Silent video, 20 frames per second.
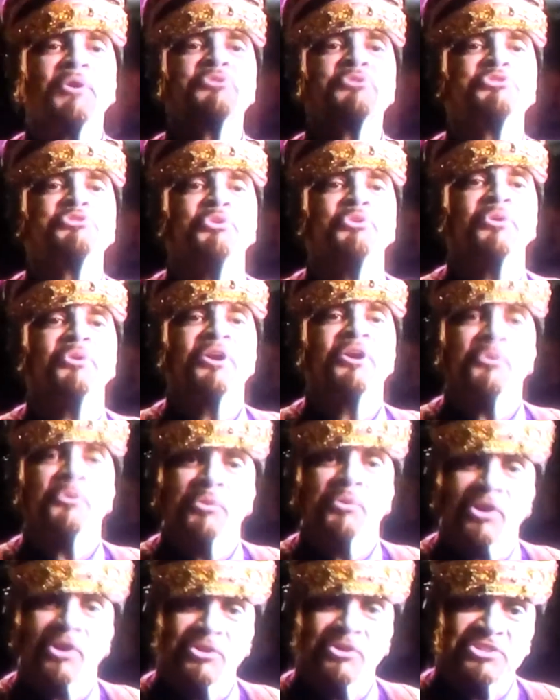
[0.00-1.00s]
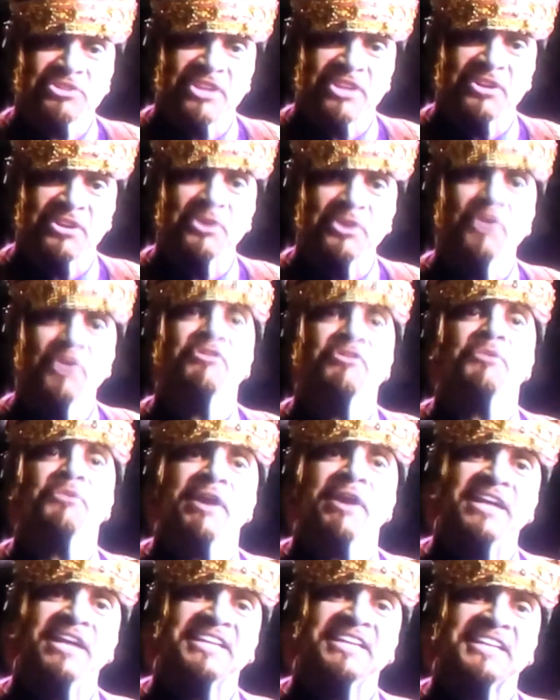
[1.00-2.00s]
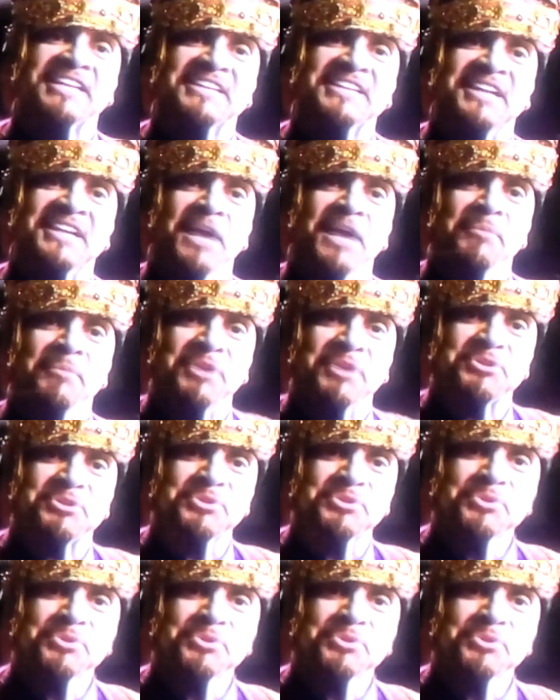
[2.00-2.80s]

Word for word: what we're gonna do. We're gonna start all over, right? I'm gonna